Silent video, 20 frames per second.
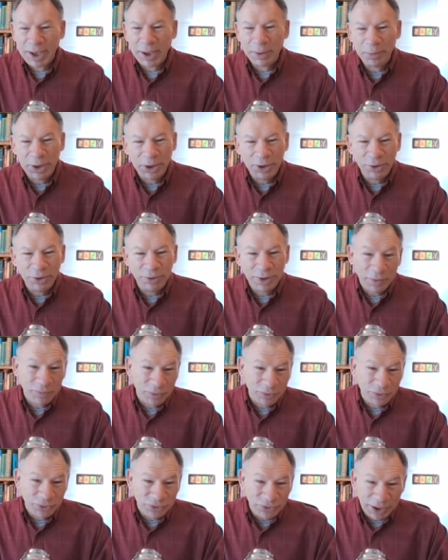I mean, you
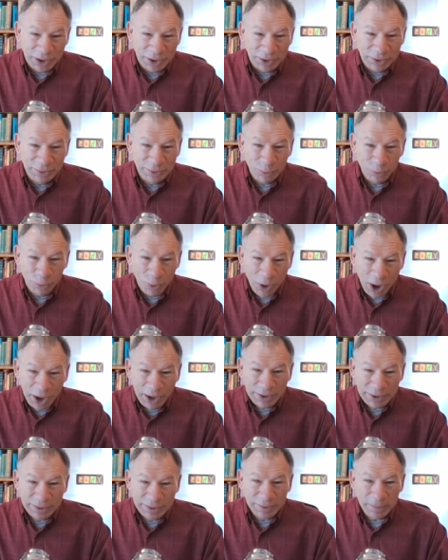never sin?
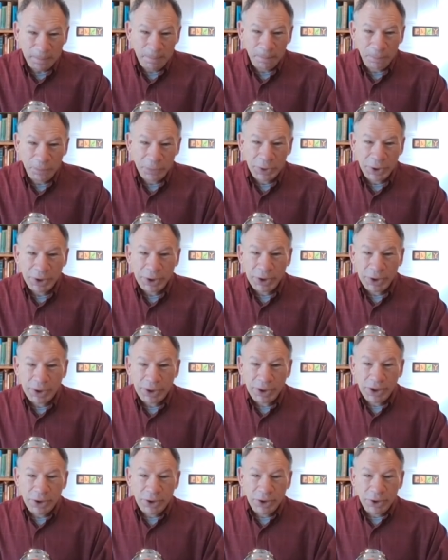What?
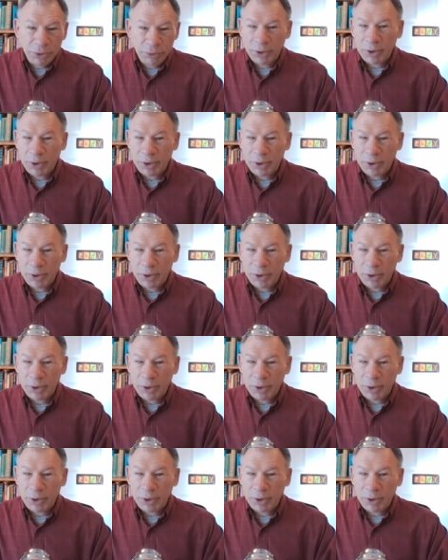You